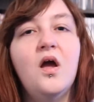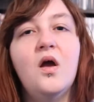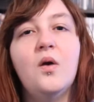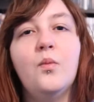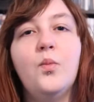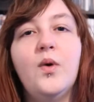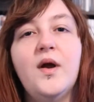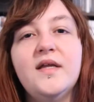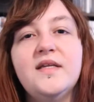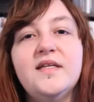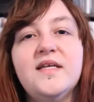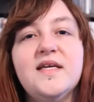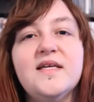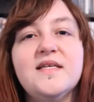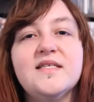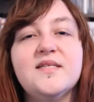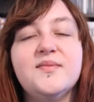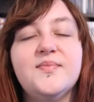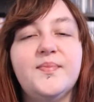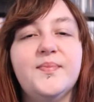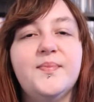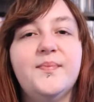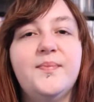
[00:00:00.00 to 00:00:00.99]
when
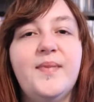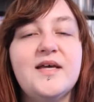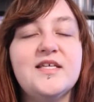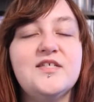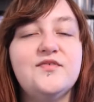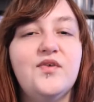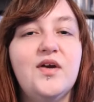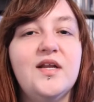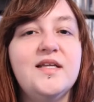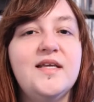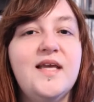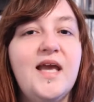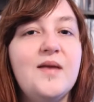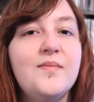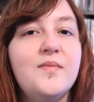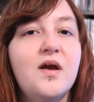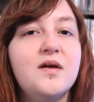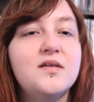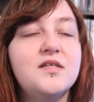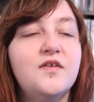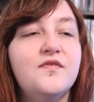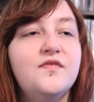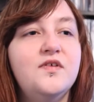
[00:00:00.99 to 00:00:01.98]
his best friend Gabe
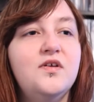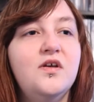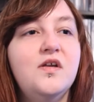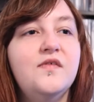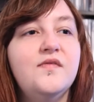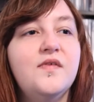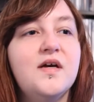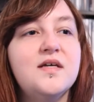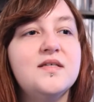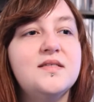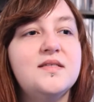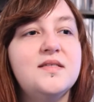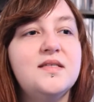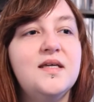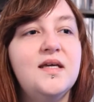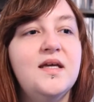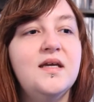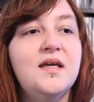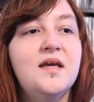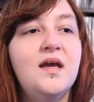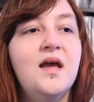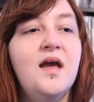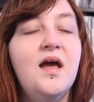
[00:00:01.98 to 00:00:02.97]
goes off to
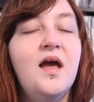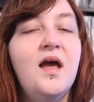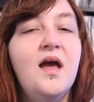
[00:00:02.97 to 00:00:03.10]
university,